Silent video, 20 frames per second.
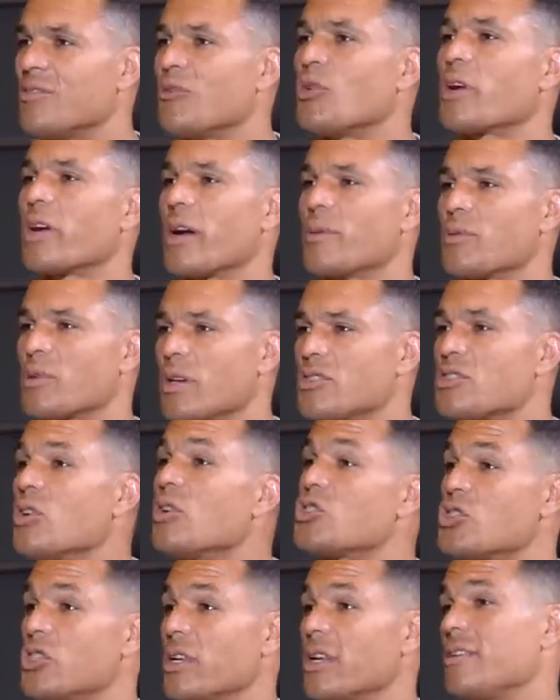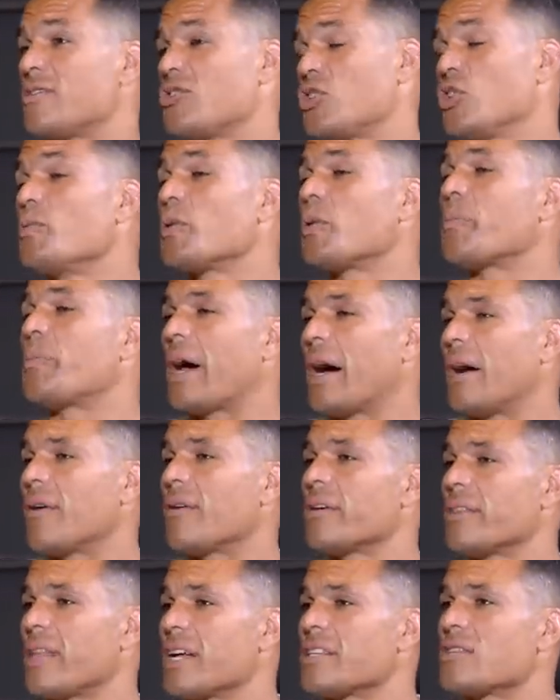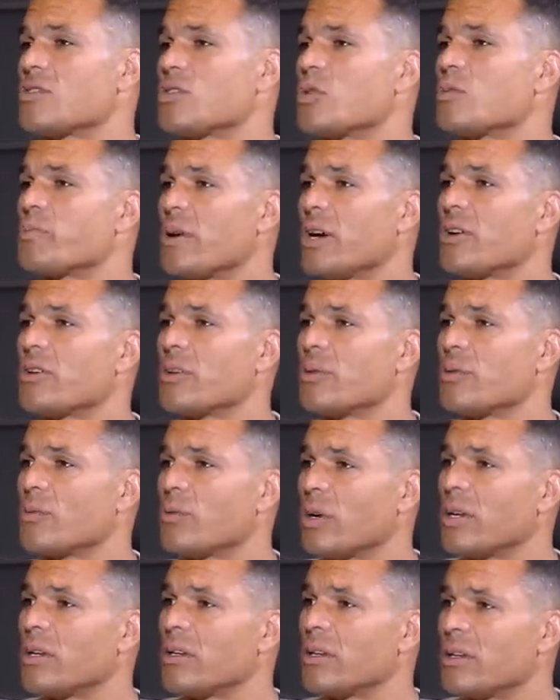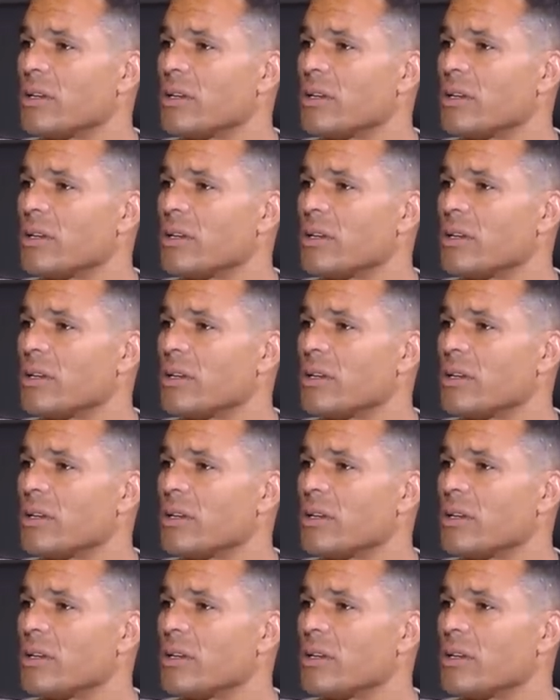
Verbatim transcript: Photographic, so uh, superpower, that's a superpower you would want?